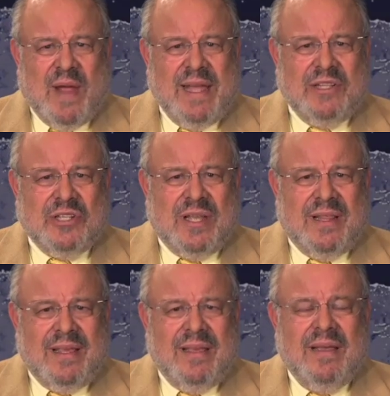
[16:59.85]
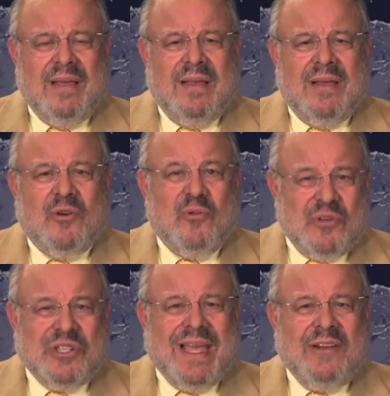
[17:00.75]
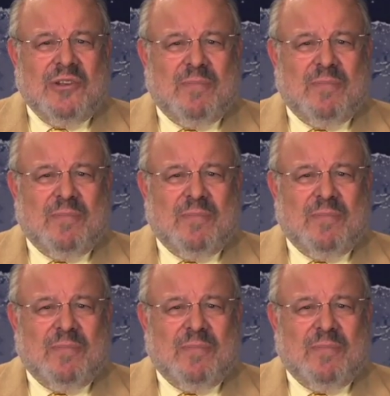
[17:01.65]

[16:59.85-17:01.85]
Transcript: rights and the crusade